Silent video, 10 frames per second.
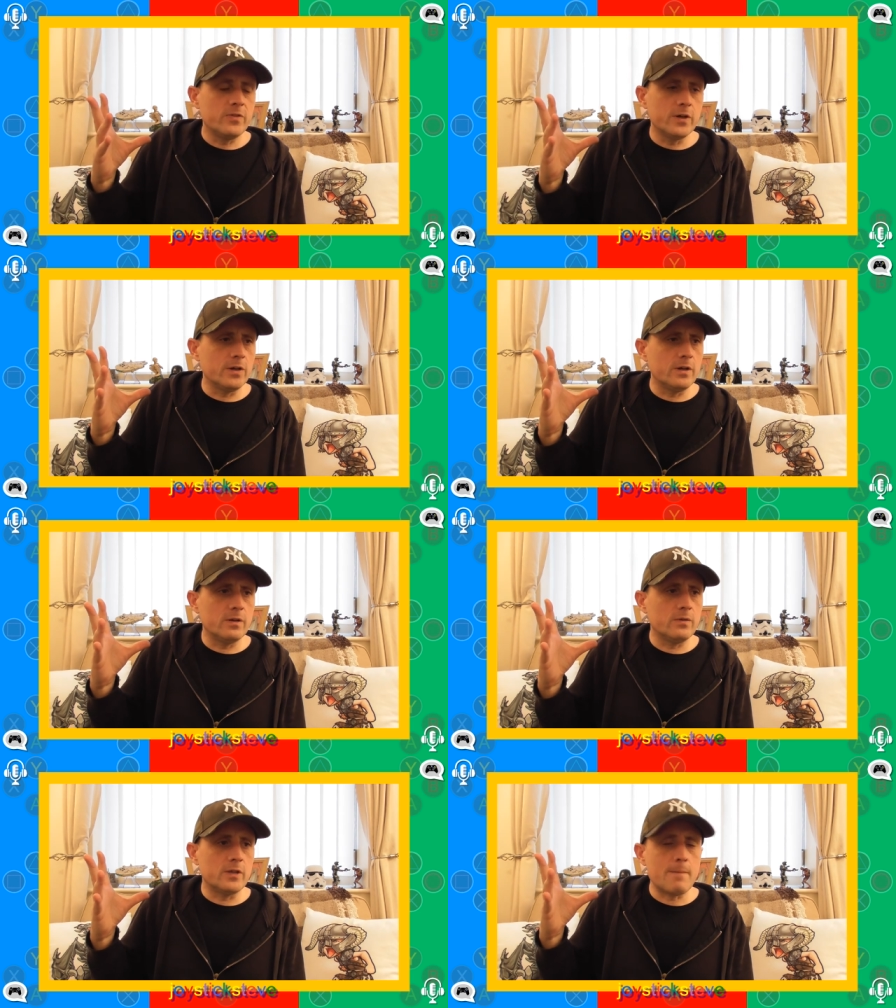
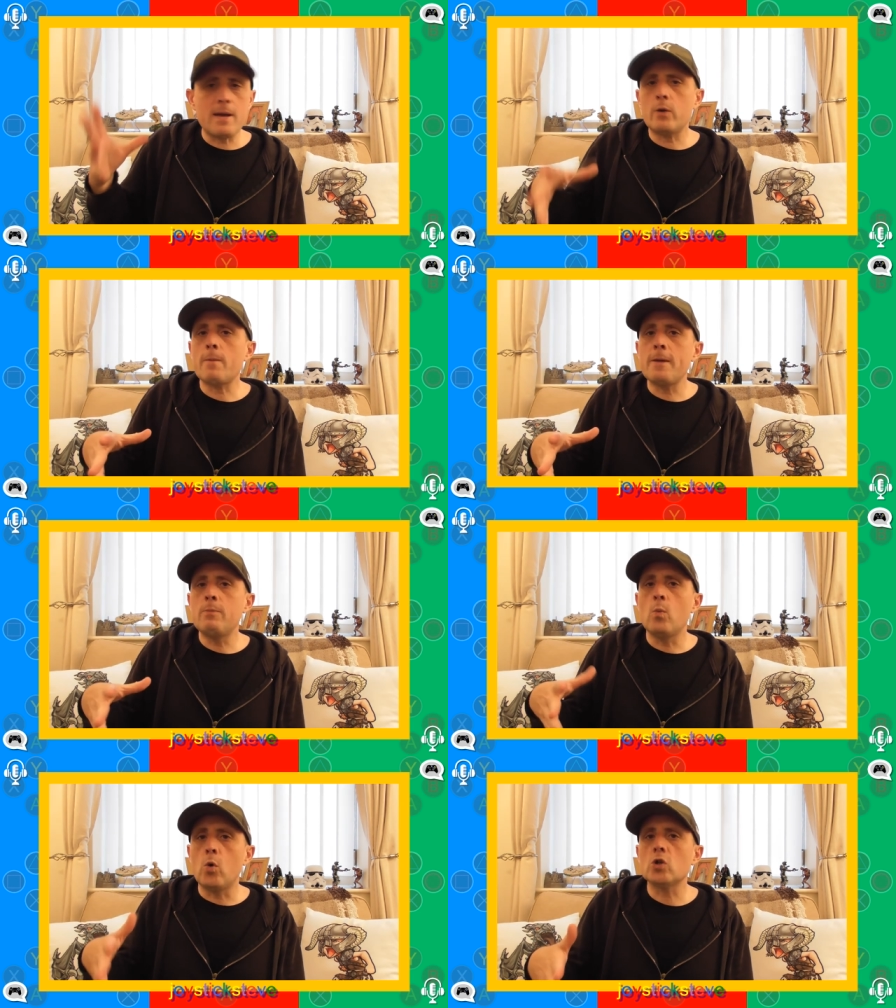the the amount of
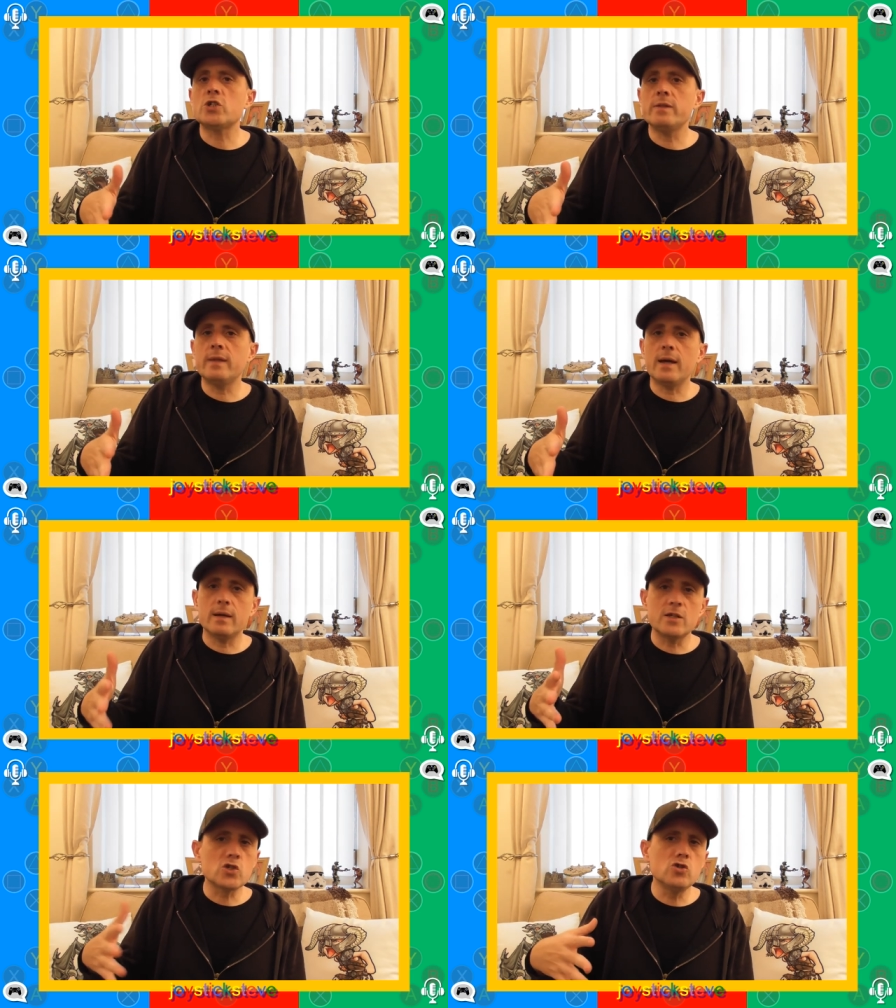people watching
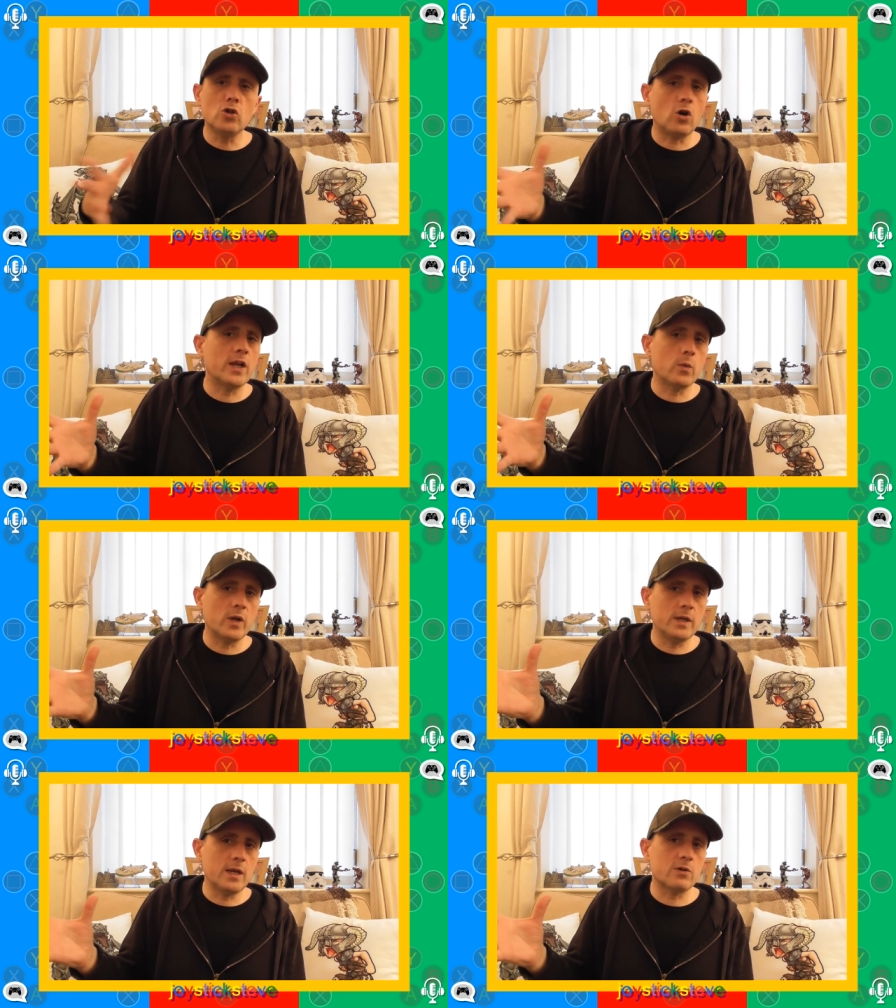that is not
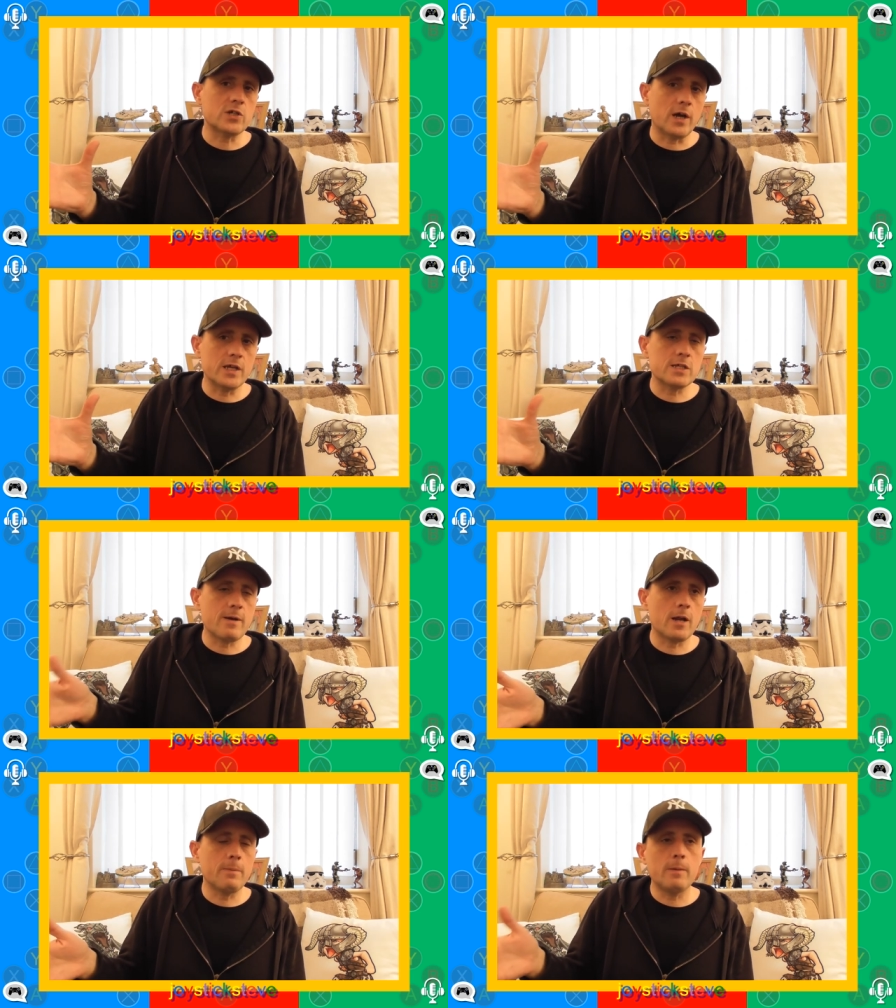anywhere near as high
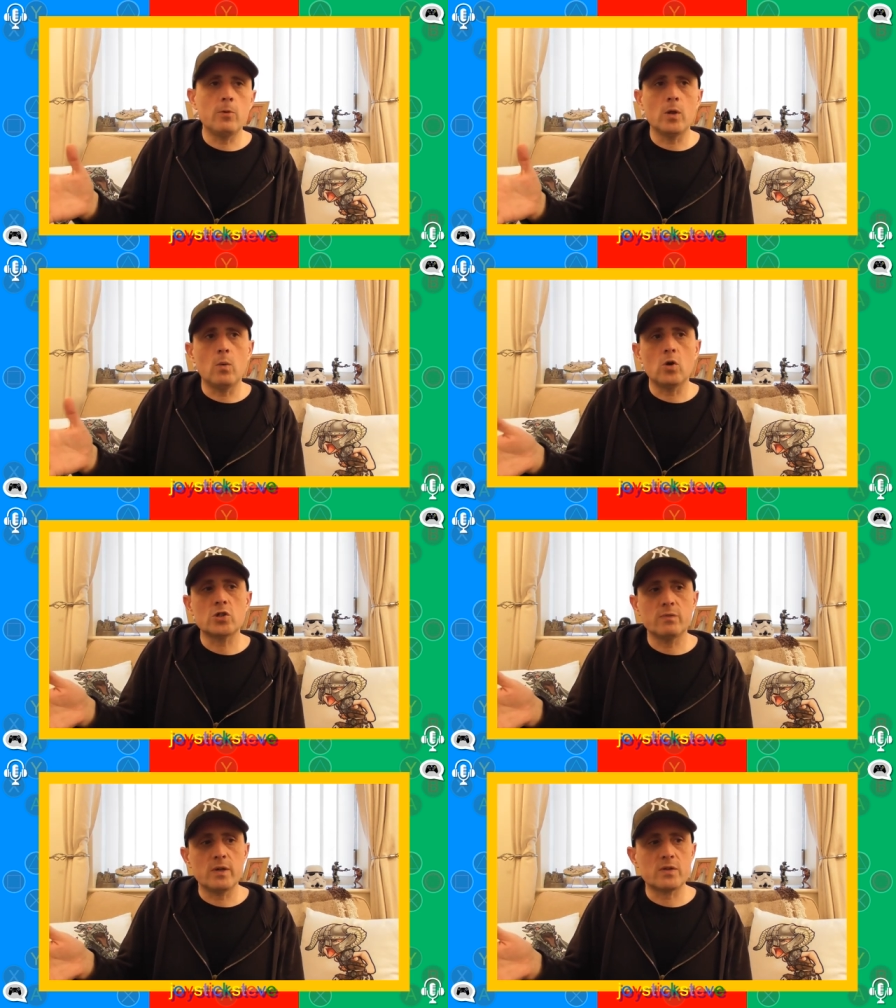as the amount of people that are
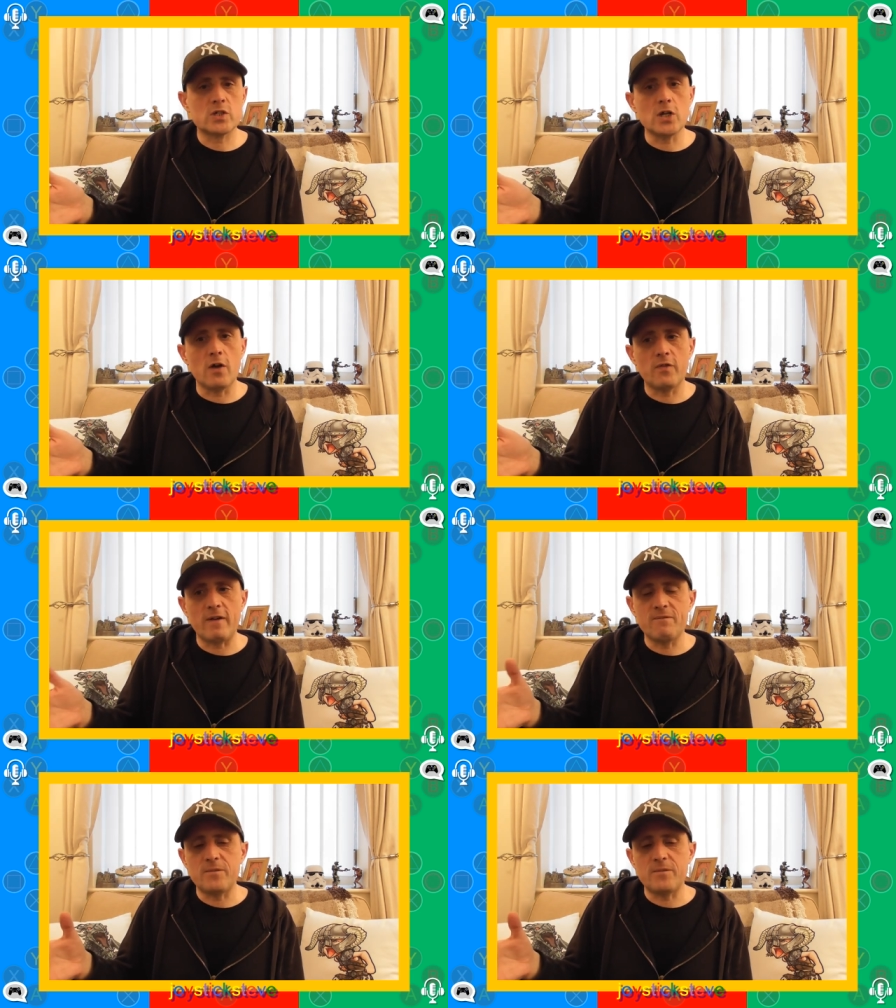watching the other stuff.